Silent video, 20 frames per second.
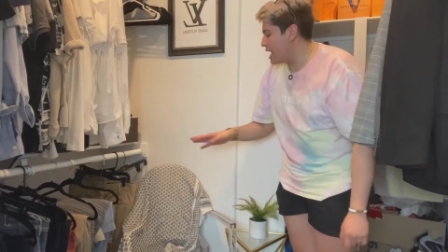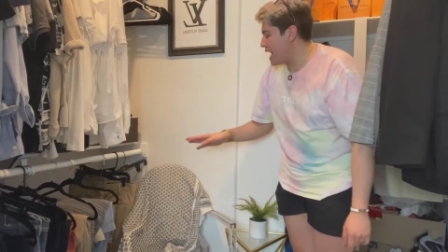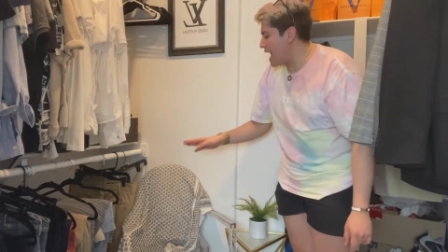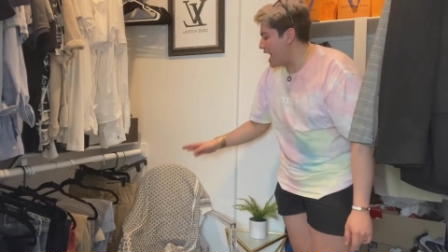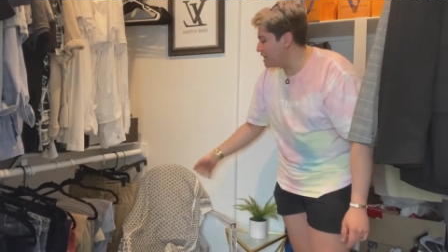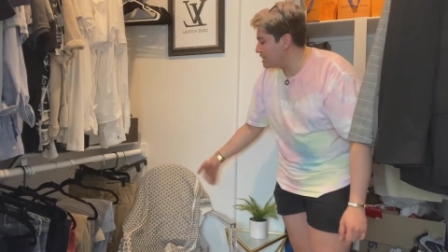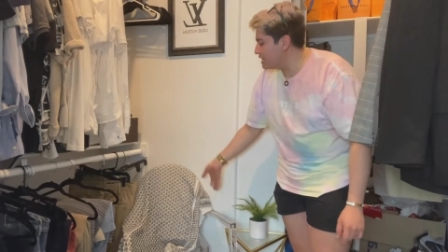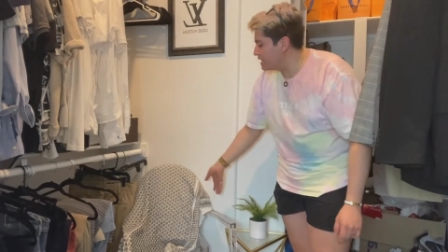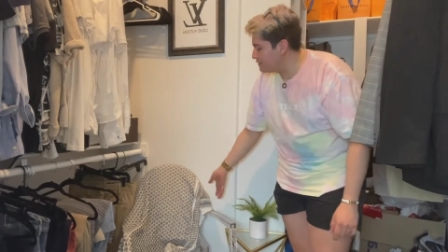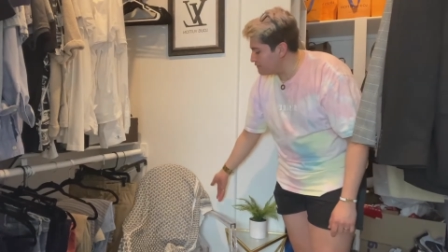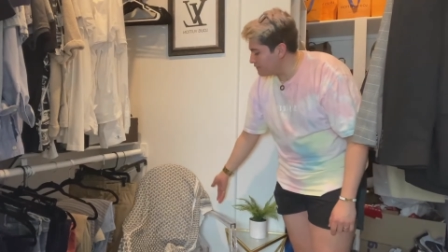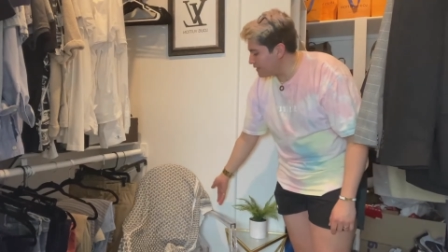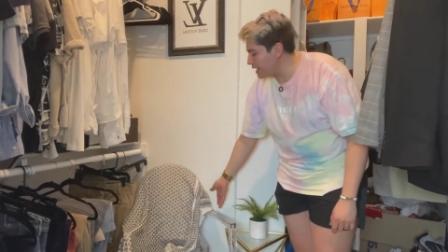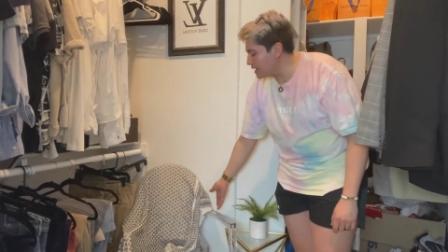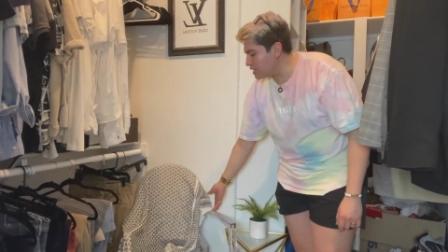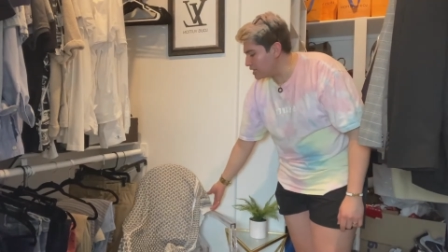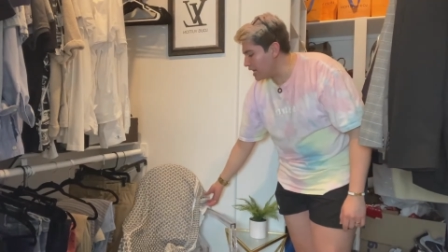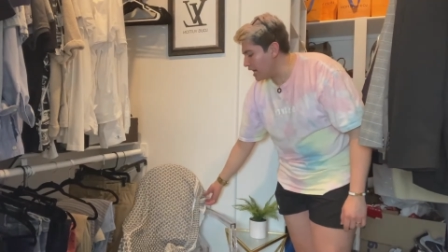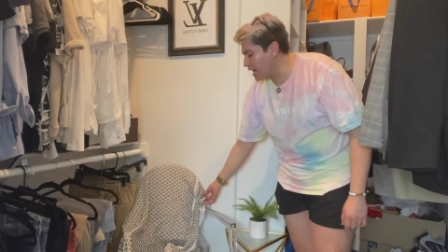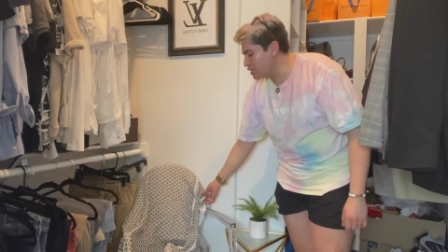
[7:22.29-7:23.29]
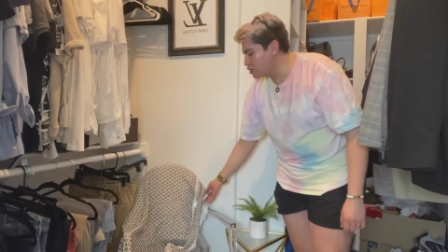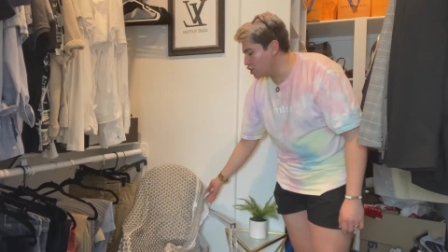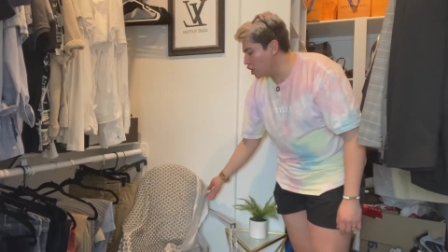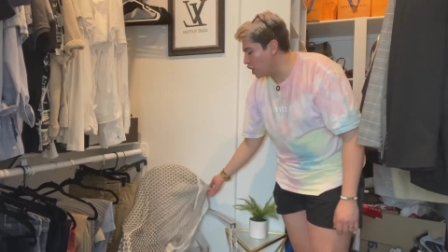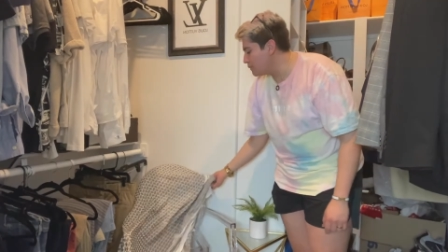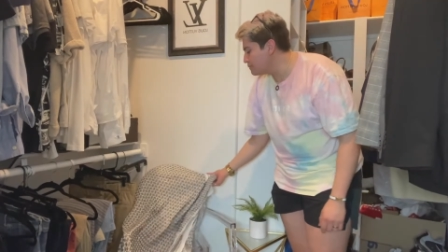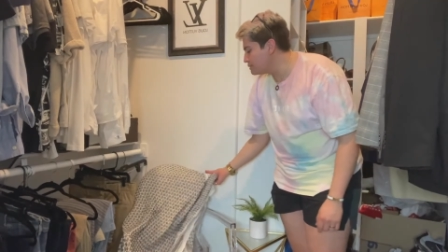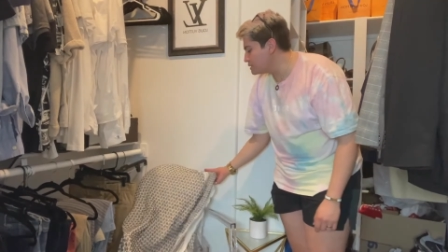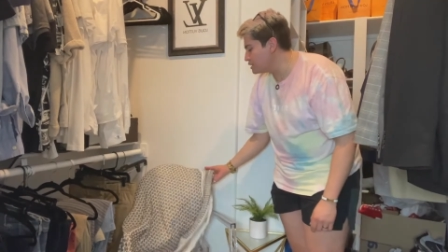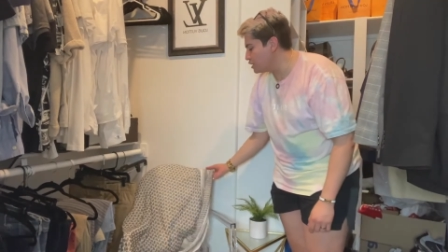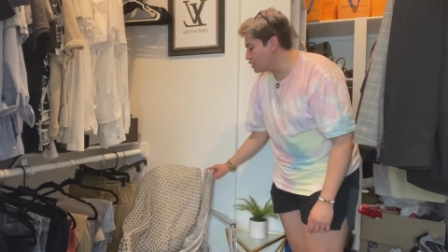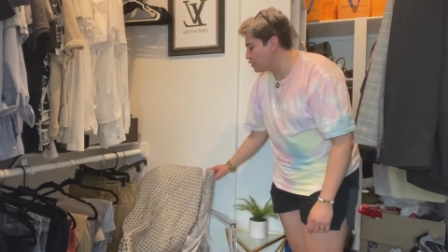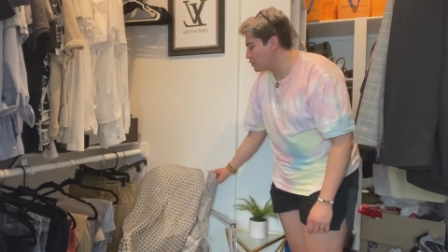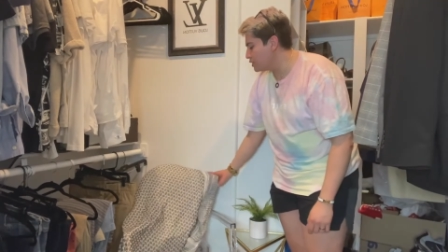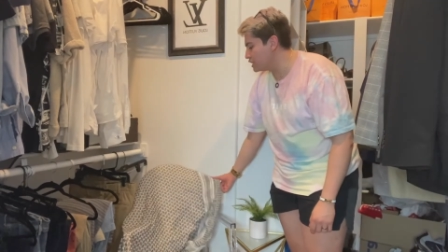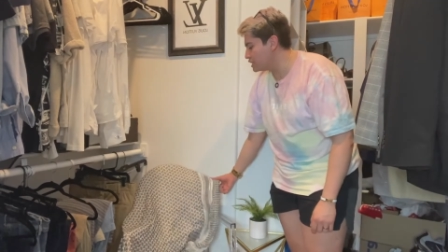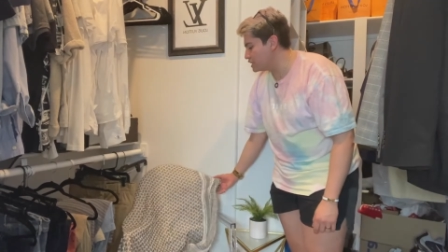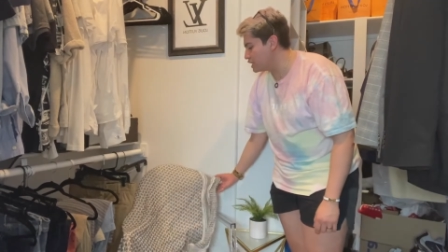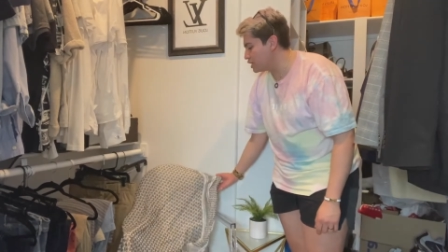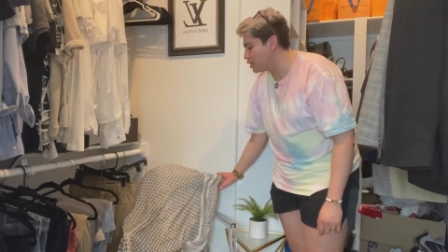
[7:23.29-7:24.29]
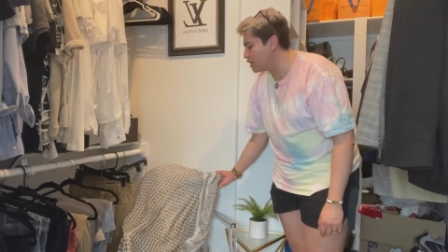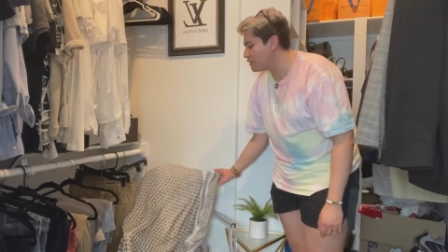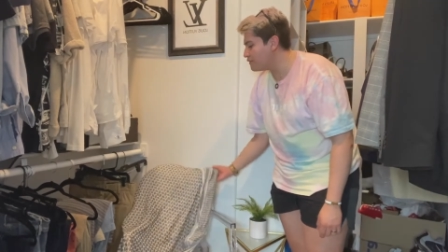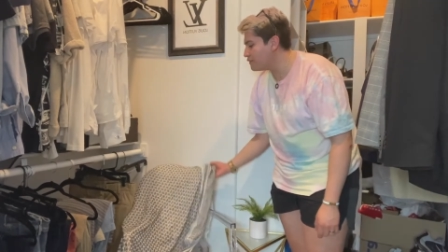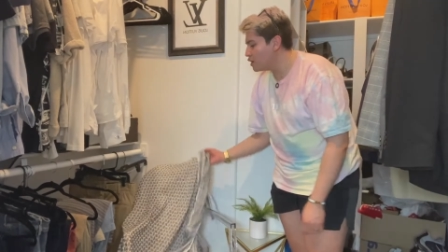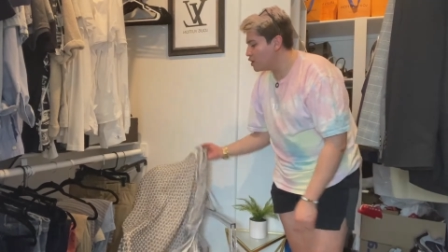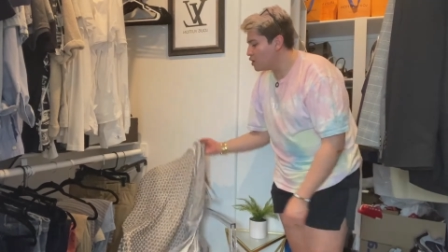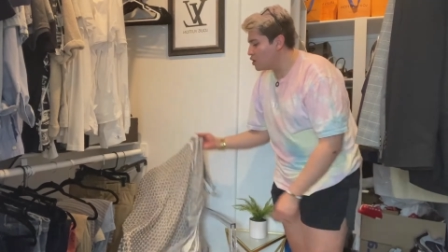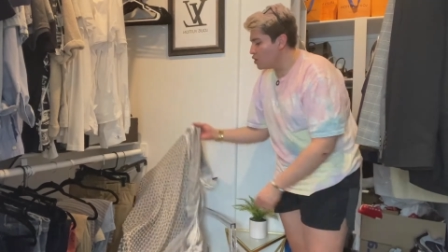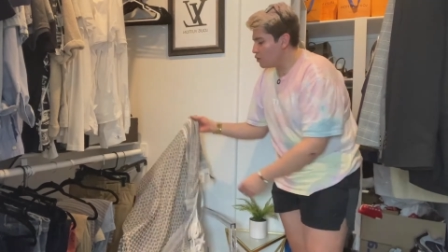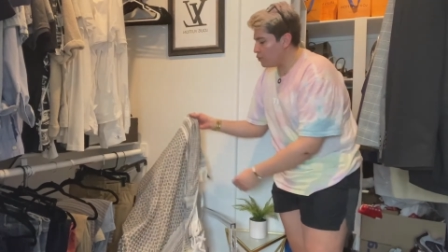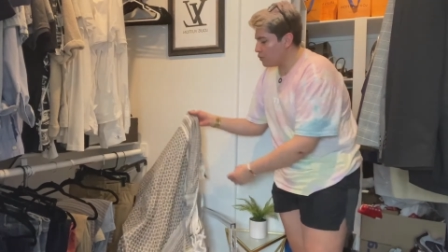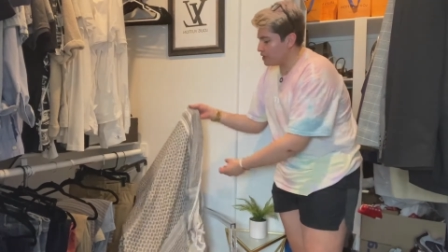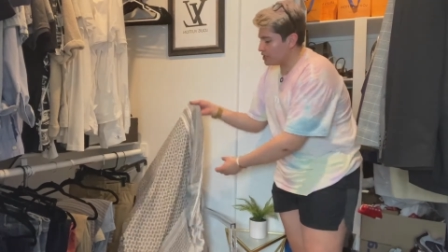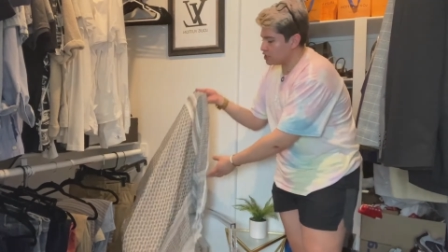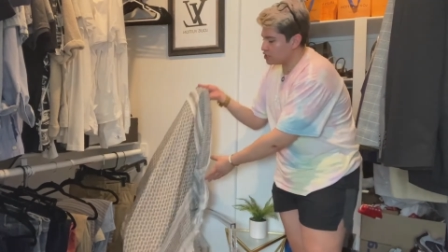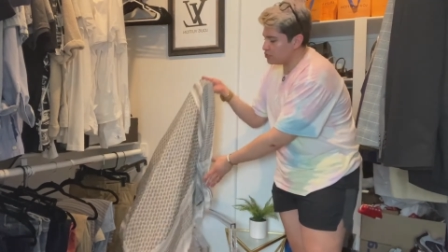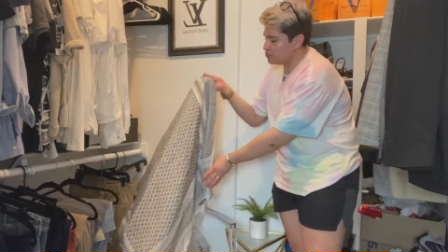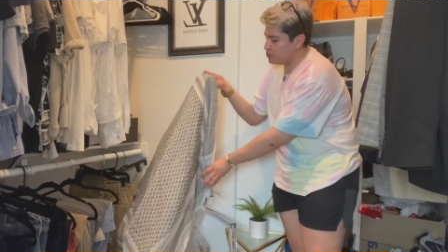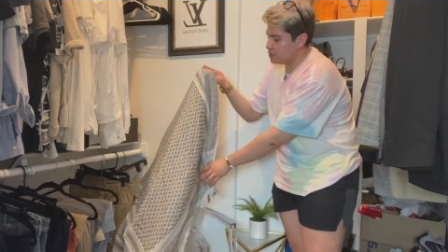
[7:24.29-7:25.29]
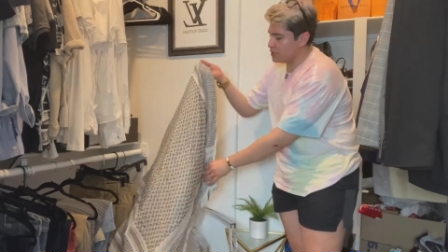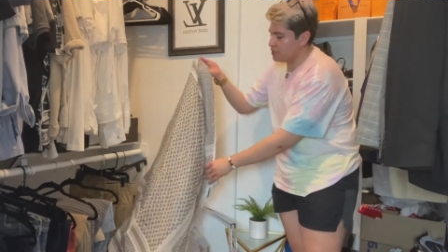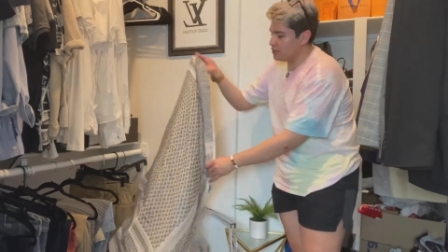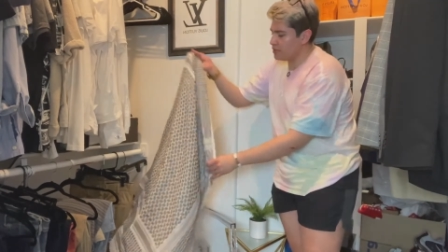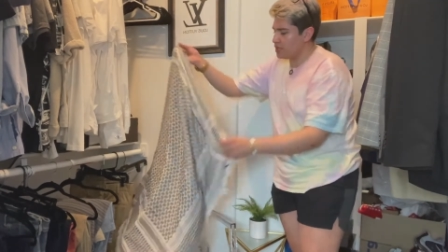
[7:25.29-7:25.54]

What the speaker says: And then finally I topped the acrylic chair off with this really,